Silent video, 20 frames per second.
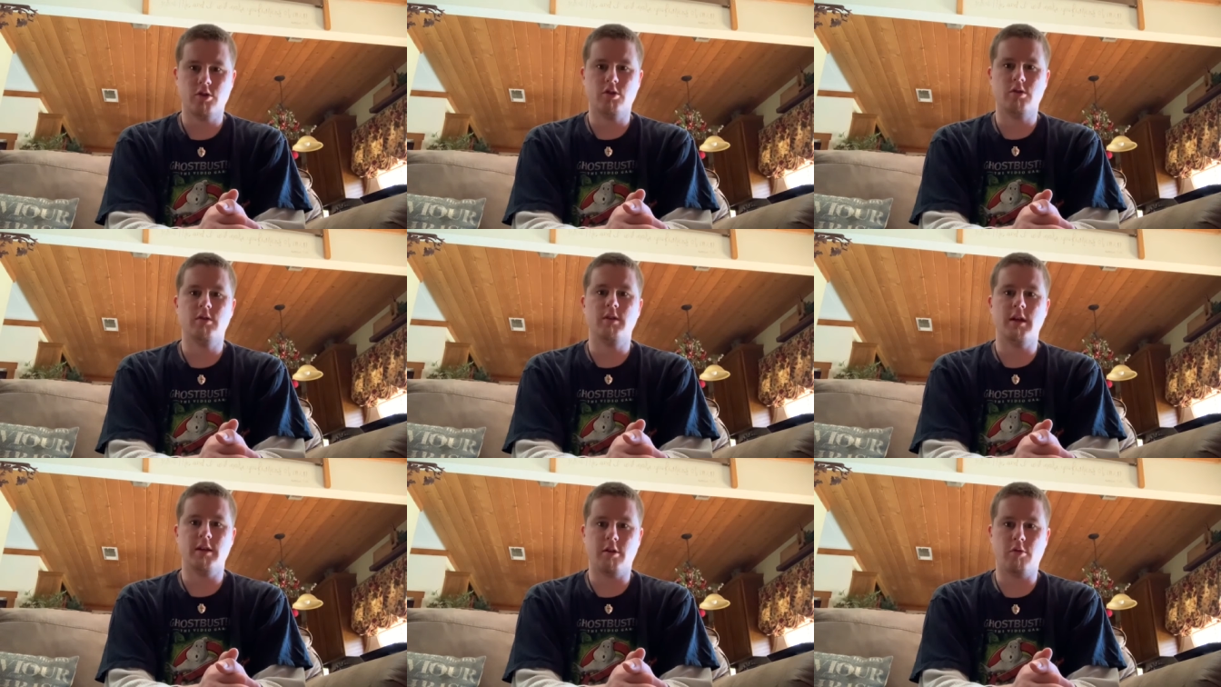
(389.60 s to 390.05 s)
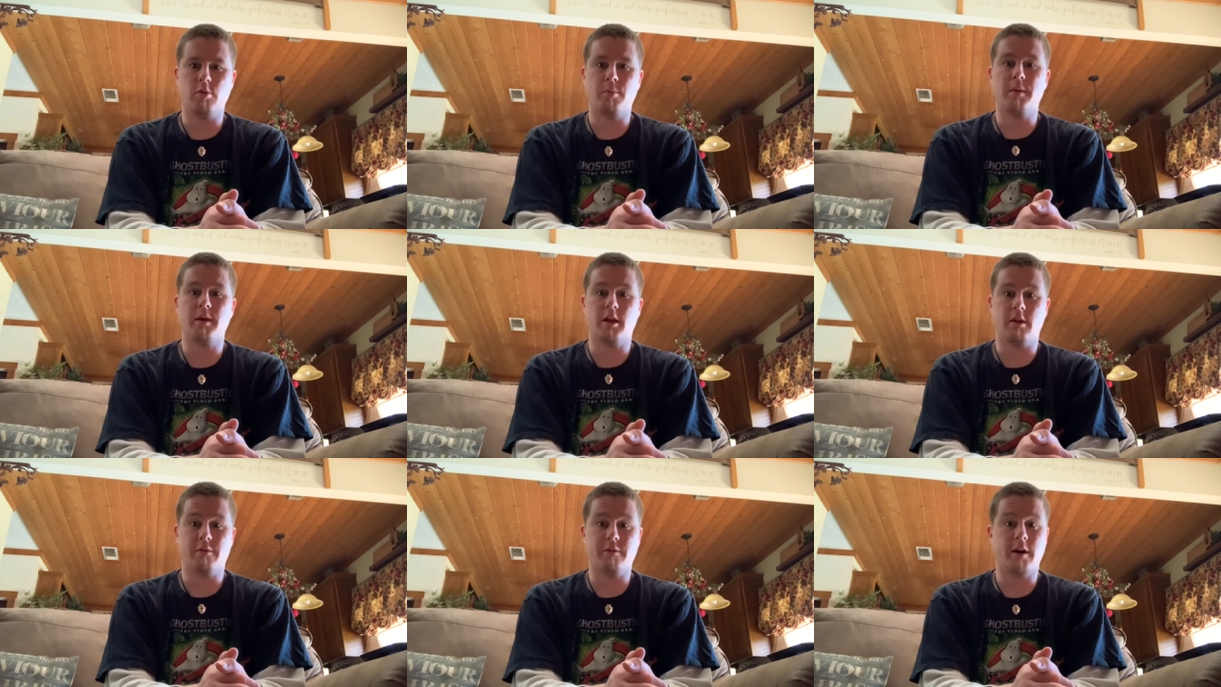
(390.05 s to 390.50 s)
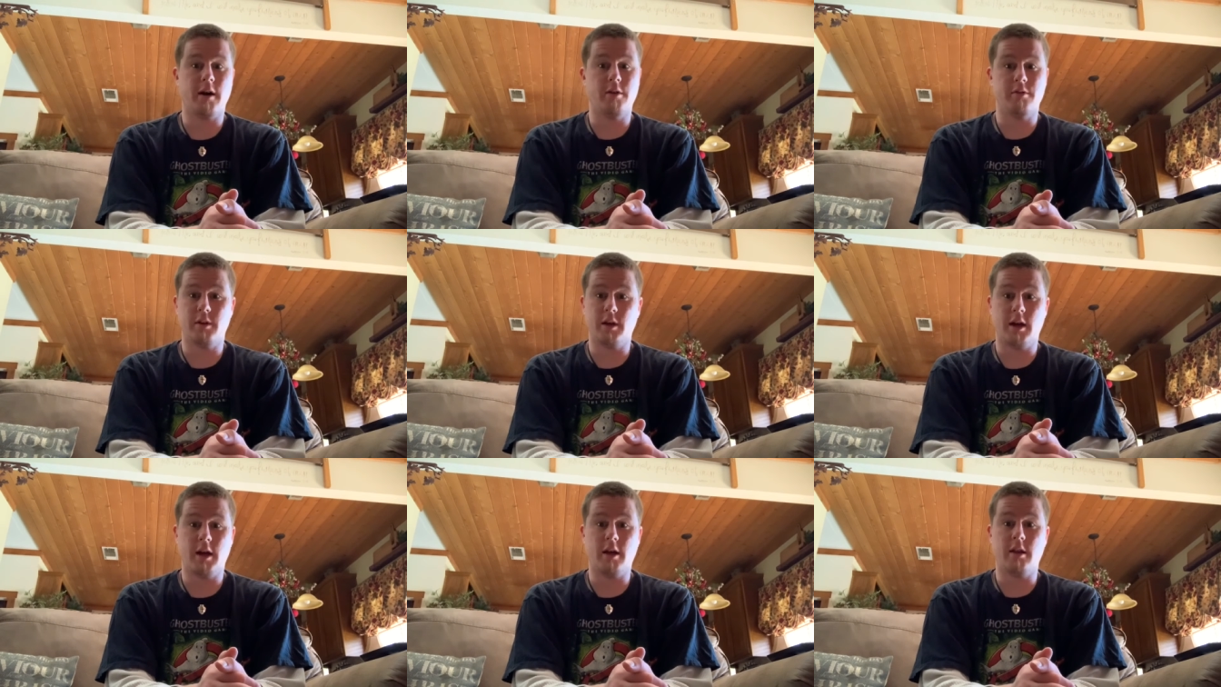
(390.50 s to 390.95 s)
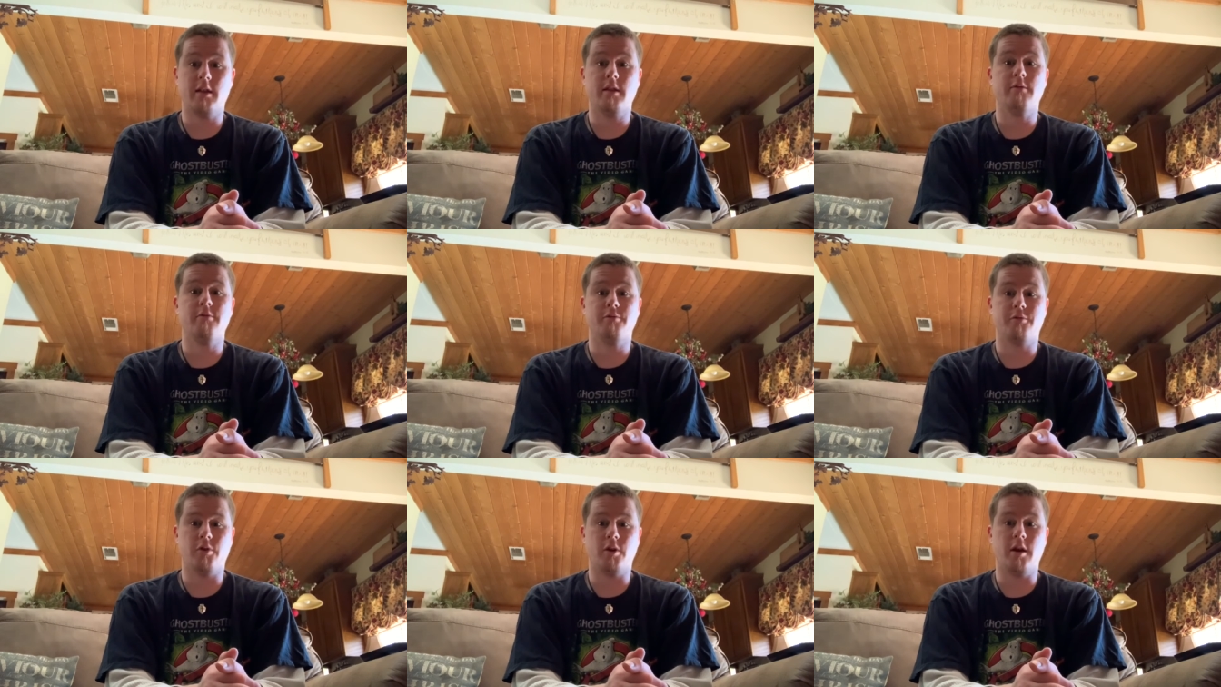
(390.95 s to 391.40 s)
That this will be his final days
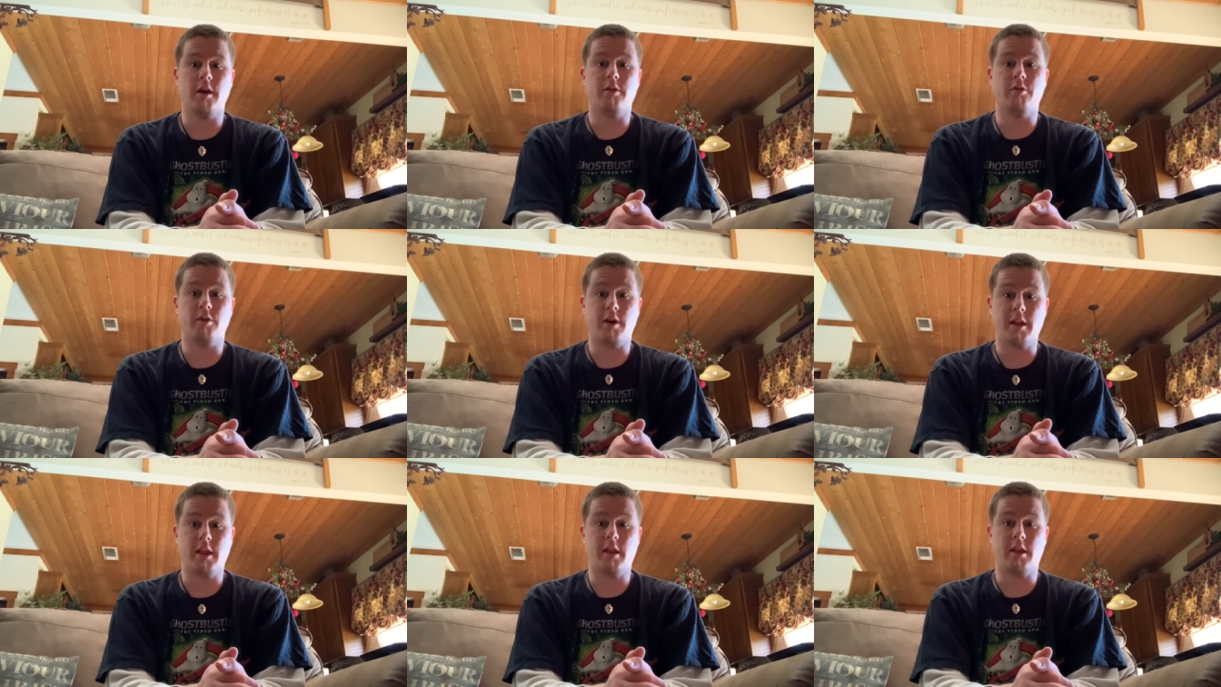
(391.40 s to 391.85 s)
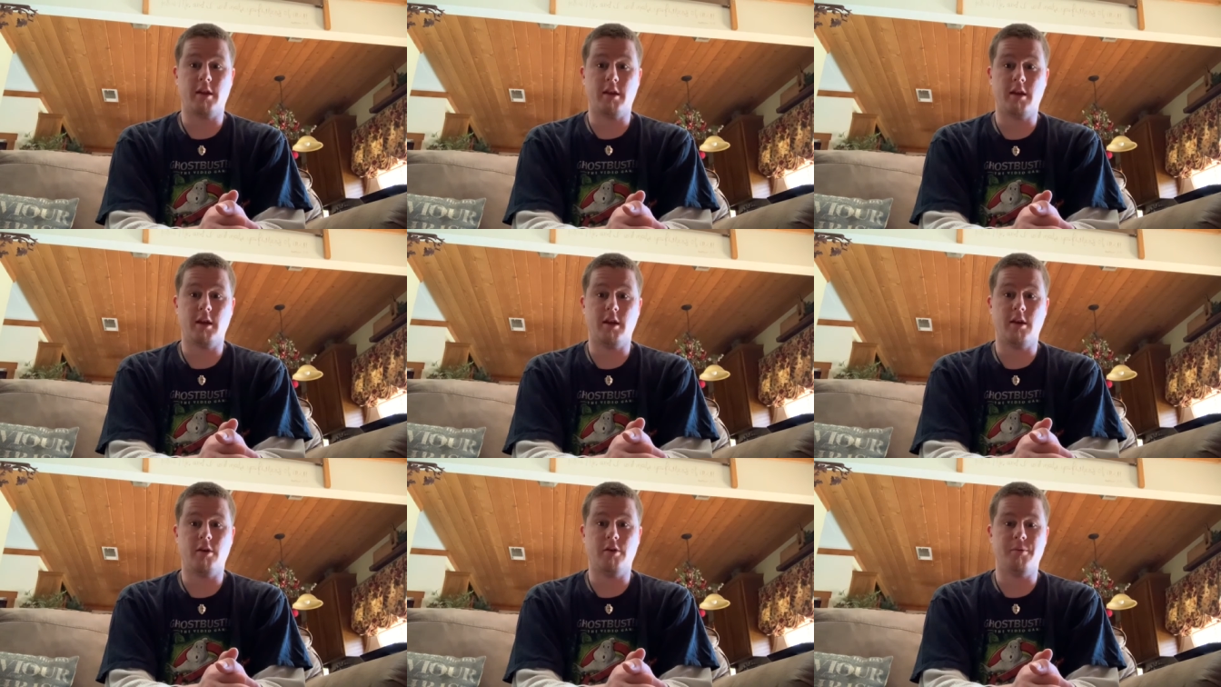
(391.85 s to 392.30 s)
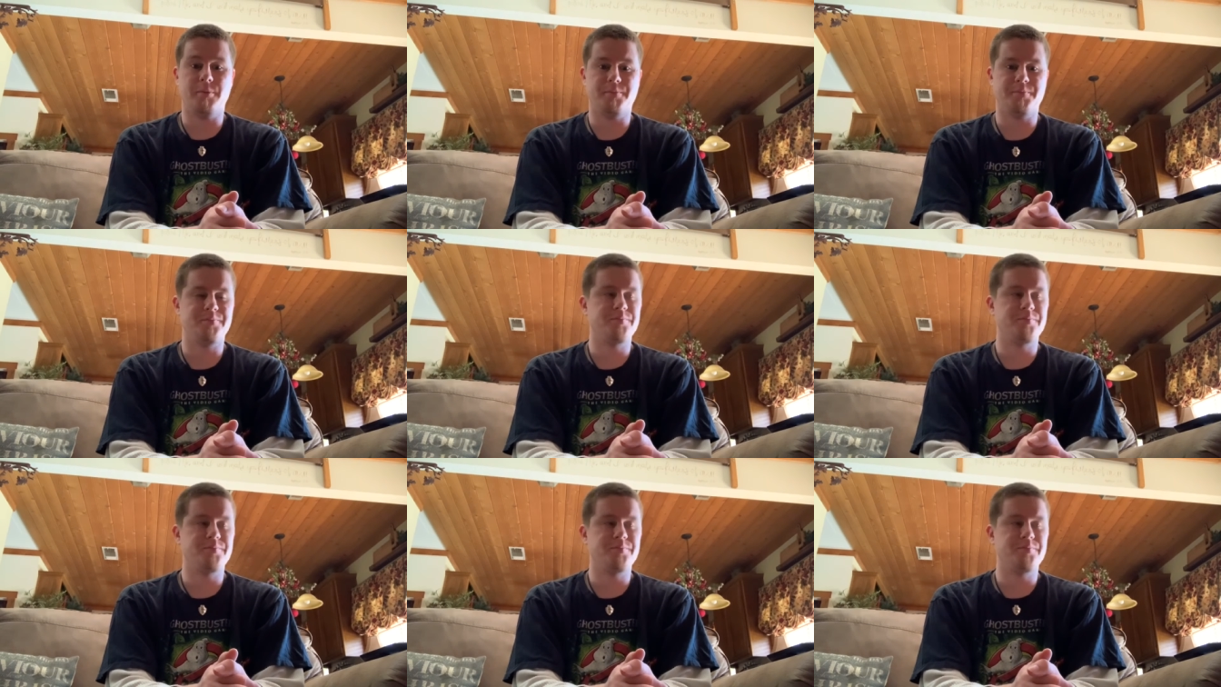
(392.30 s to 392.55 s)
for his license to kill.